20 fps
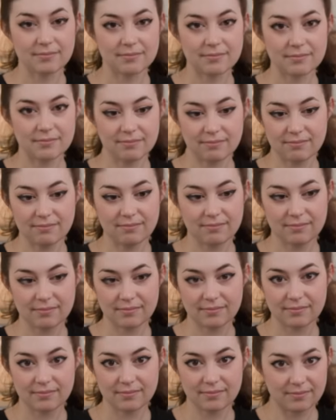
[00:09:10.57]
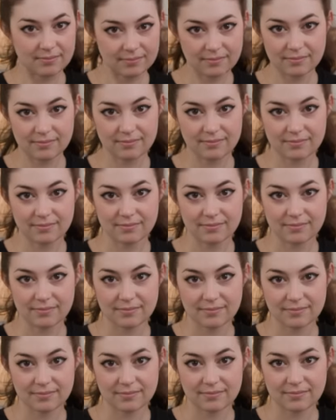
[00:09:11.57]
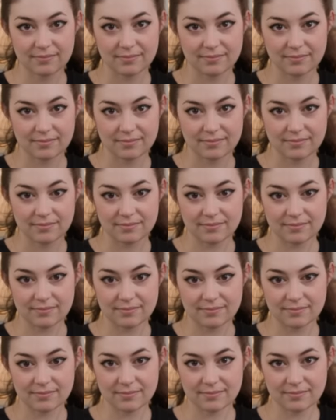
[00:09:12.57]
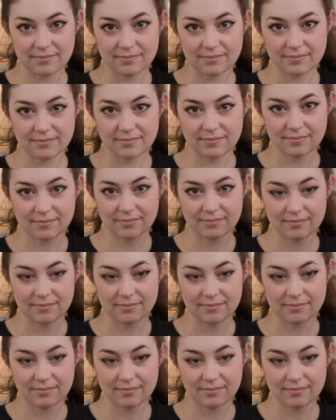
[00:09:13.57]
[no speech]